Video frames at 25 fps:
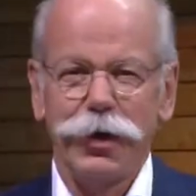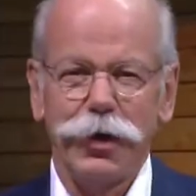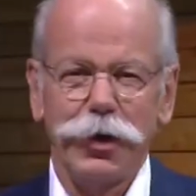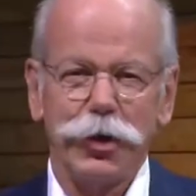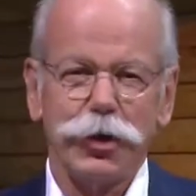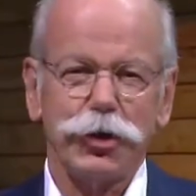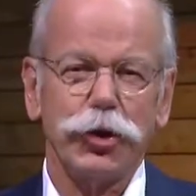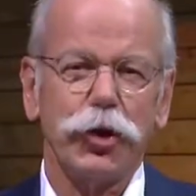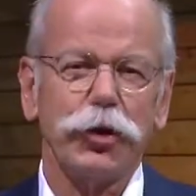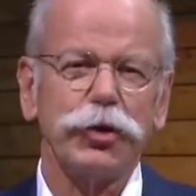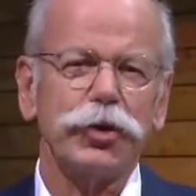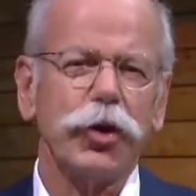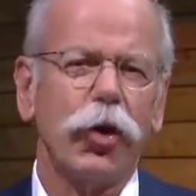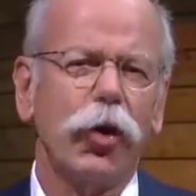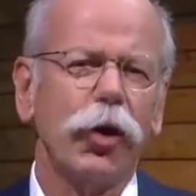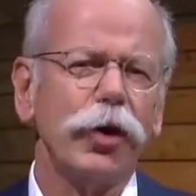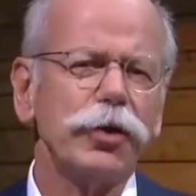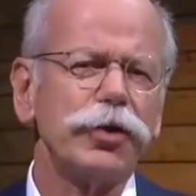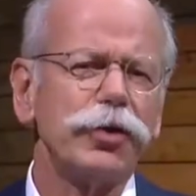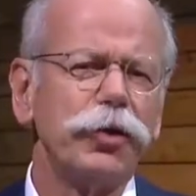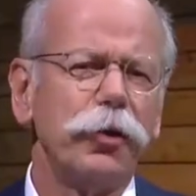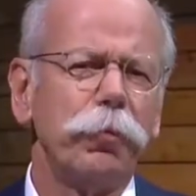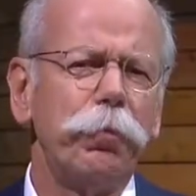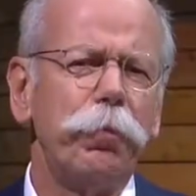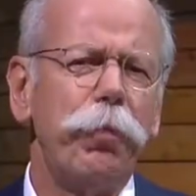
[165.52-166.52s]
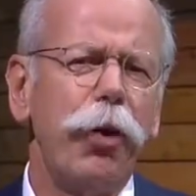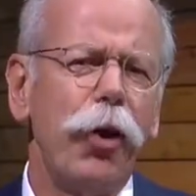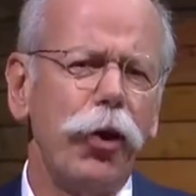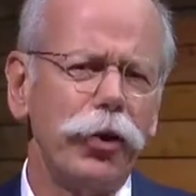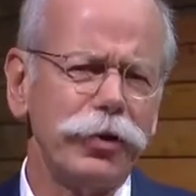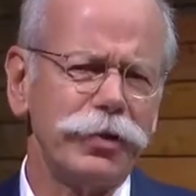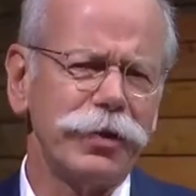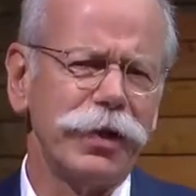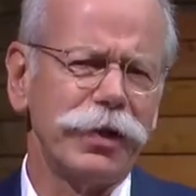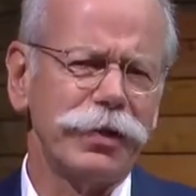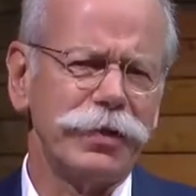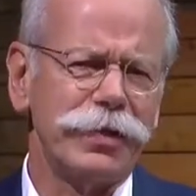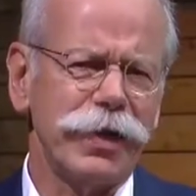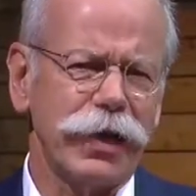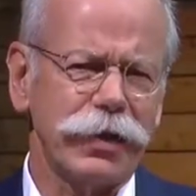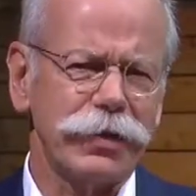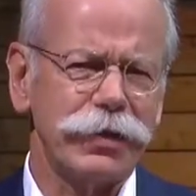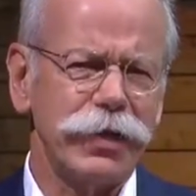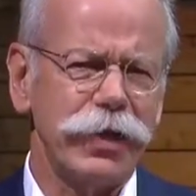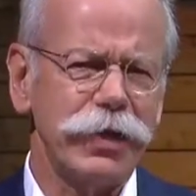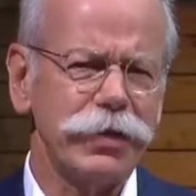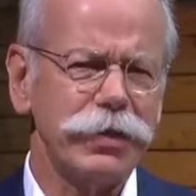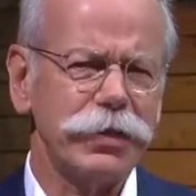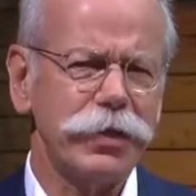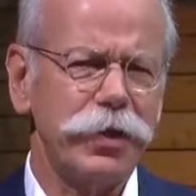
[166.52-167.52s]
So it's also a personal
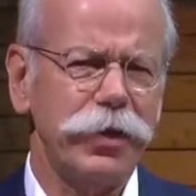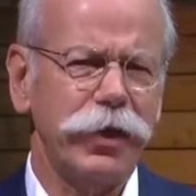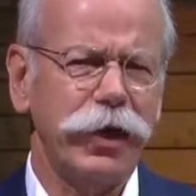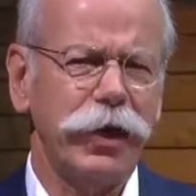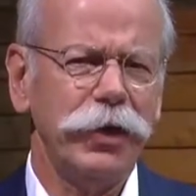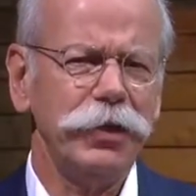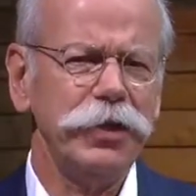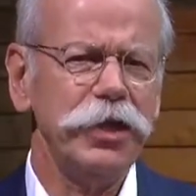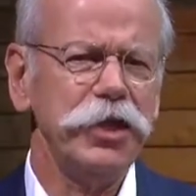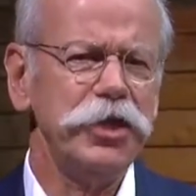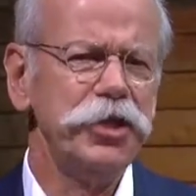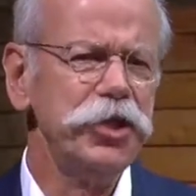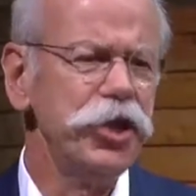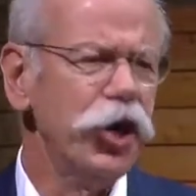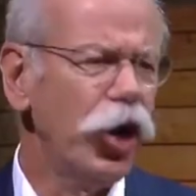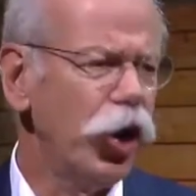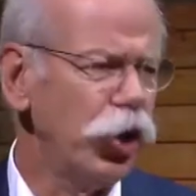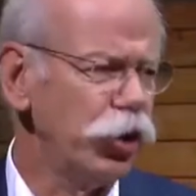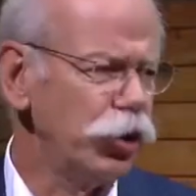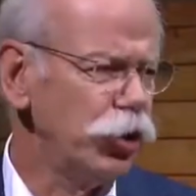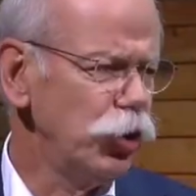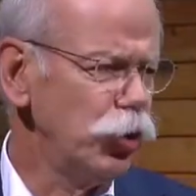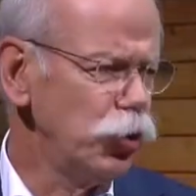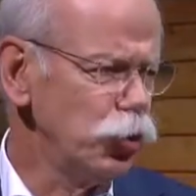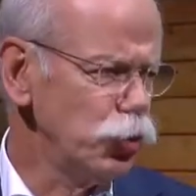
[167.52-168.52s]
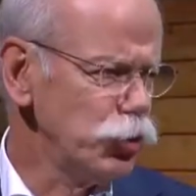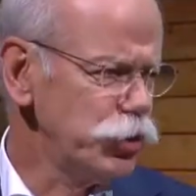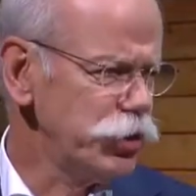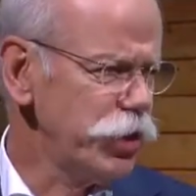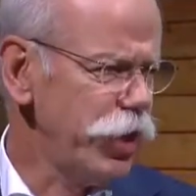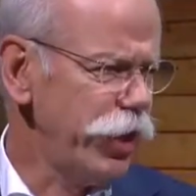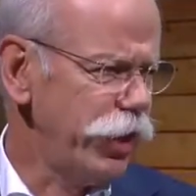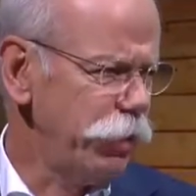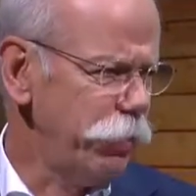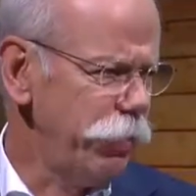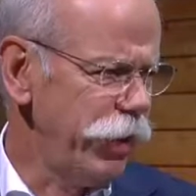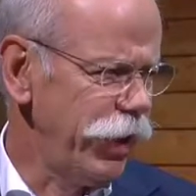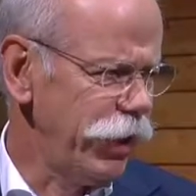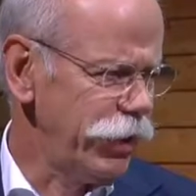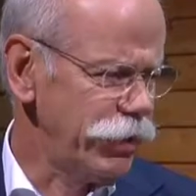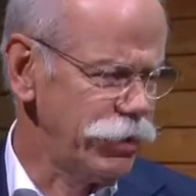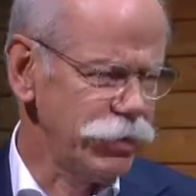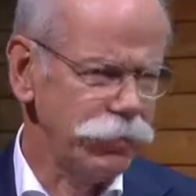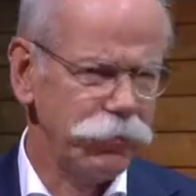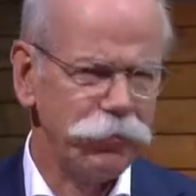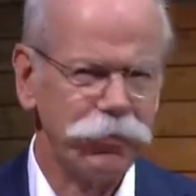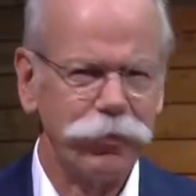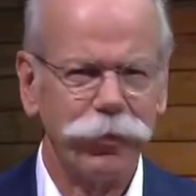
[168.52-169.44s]
success that I did not lose that bet.